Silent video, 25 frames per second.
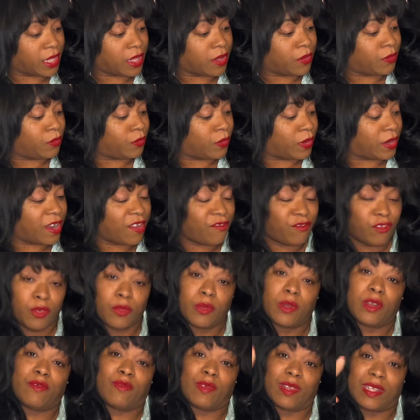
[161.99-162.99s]
whenever you
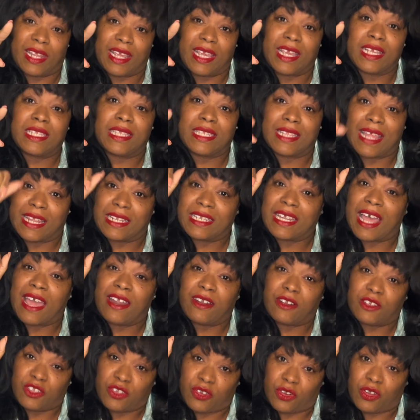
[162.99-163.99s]
want to release that
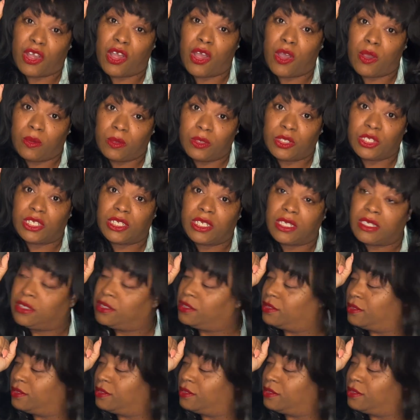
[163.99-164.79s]
dinosaur coach,